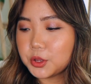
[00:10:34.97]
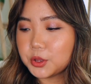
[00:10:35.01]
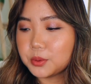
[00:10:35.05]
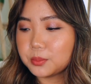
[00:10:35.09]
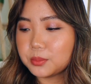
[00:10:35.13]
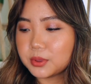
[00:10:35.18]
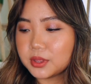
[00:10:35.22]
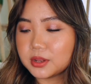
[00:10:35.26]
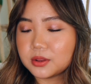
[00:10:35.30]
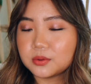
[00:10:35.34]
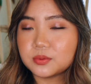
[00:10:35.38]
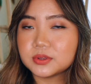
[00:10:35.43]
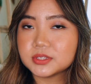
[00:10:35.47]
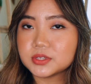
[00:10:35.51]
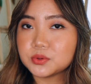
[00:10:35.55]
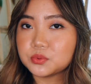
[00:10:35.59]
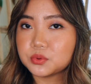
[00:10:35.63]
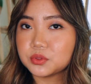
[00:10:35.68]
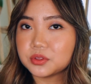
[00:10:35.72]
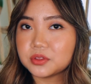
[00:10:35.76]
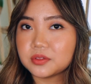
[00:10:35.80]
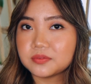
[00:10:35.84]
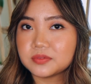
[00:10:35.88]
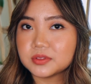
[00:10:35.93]
But anyways, I
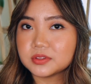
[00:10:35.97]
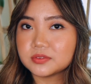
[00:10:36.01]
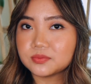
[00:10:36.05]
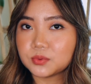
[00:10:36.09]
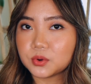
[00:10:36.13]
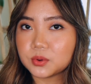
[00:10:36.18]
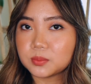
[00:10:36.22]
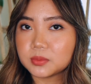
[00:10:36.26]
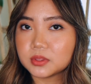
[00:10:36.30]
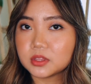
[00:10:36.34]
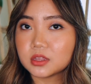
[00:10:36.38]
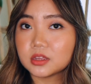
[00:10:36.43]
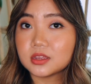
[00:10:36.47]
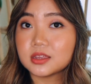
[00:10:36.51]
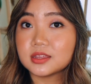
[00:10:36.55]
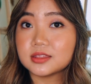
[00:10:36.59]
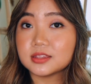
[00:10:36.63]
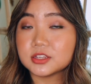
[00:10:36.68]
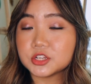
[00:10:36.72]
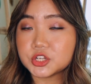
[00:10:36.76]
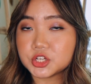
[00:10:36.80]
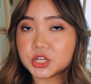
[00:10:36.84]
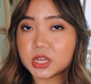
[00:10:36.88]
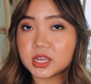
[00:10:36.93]
really love this formula and
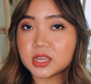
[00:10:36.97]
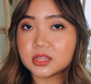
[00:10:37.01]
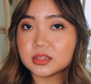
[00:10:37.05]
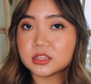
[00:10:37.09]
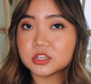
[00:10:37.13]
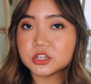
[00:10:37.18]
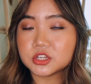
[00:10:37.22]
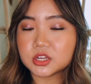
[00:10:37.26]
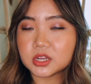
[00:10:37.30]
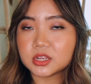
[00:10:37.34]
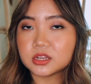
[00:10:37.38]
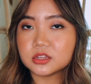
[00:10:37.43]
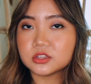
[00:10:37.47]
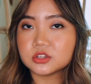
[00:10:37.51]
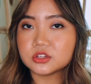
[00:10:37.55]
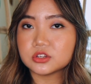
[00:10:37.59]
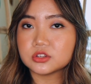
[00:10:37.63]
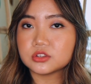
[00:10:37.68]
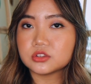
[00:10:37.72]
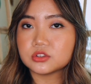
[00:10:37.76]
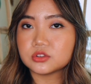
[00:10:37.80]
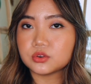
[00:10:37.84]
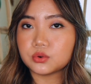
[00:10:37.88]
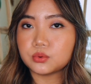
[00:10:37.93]
the shade. The shade is
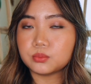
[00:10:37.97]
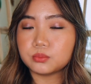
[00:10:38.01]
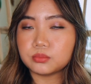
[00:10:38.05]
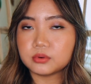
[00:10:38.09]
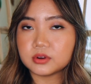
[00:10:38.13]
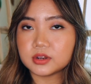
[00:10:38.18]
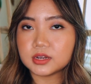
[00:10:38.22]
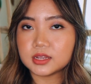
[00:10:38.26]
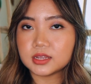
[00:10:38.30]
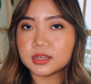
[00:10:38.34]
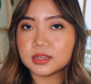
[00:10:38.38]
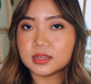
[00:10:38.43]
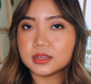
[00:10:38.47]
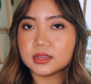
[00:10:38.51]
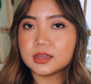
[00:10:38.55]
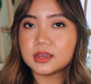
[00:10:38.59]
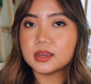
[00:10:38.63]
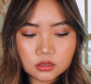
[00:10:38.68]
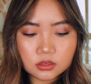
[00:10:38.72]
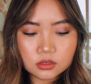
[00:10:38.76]
just so pretty.